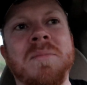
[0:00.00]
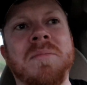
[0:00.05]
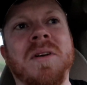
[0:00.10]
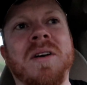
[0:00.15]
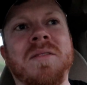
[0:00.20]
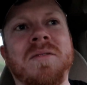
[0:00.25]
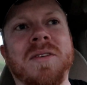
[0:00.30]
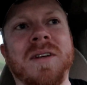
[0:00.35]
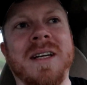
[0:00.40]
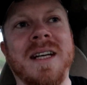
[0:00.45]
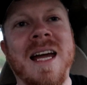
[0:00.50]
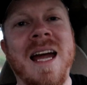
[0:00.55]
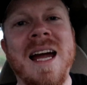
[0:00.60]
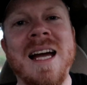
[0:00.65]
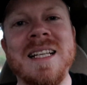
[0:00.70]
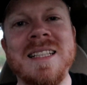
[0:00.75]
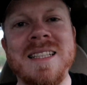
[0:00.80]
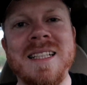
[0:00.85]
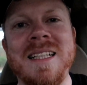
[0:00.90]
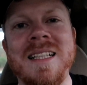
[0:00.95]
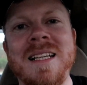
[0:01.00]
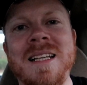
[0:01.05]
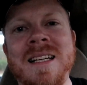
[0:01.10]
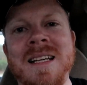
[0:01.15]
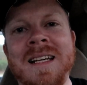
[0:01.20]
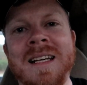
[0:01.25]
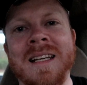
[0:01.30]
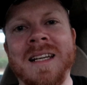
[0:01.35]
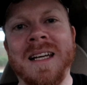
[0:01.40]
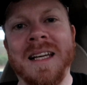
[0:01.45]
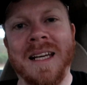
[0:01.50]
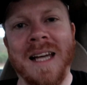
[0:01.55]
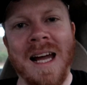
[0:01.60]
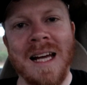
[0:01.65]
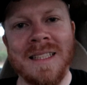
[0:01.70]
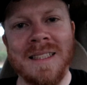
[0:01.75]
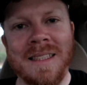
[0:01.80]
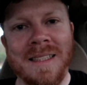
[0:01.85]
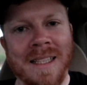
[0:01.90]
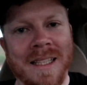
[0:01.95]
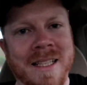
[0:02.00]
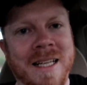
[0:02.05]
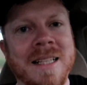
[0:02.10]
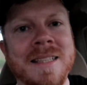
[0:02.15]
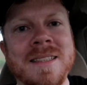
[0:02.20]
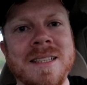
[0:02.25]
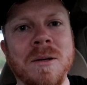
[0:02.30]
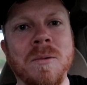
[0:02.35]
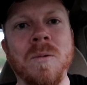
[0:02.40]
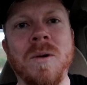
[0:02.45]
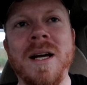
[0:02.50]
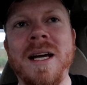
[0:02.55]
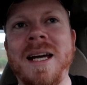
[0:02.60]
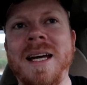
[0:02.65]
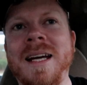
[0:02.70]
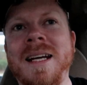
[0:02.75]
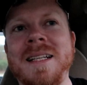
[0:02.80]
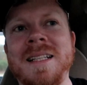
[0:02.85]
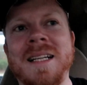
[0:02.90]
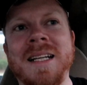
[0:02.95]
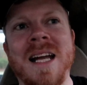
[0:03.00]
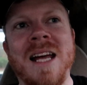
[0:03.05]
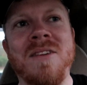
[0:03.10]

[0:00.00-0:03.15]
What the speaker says: But for casting and casting against the wind and